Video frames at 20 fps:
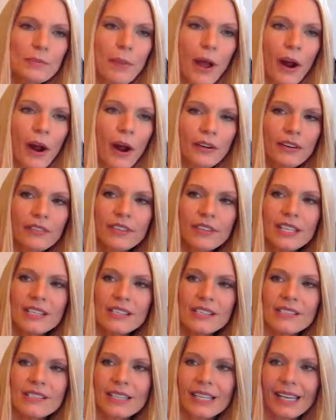part of
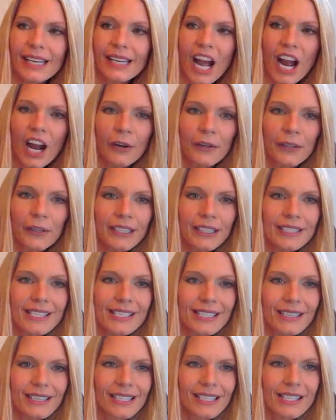this, it hardens
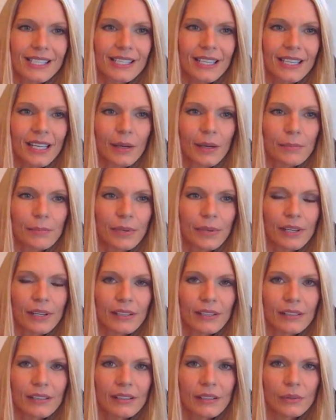in the tip
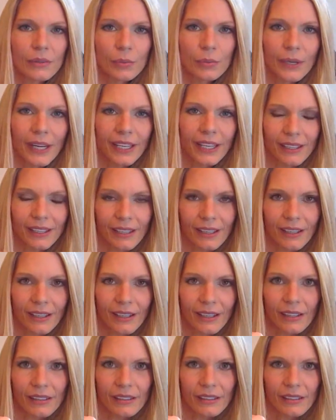right
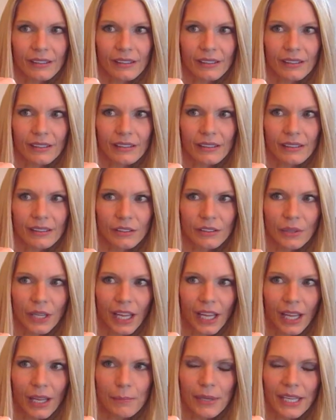here.
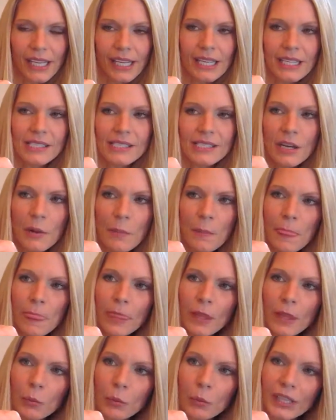Okay, because
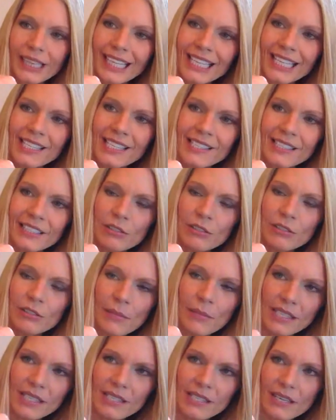when these little
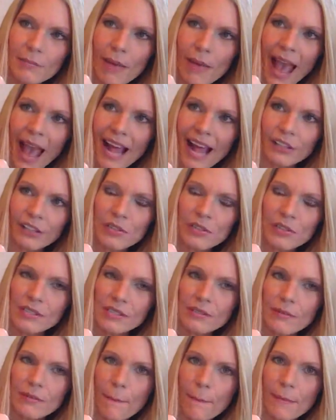mixing
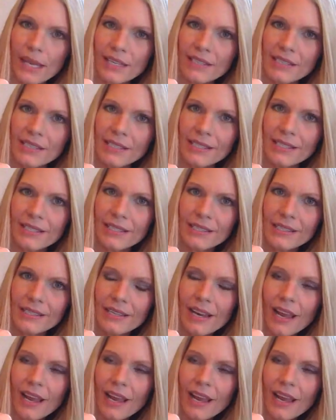paddles mix it,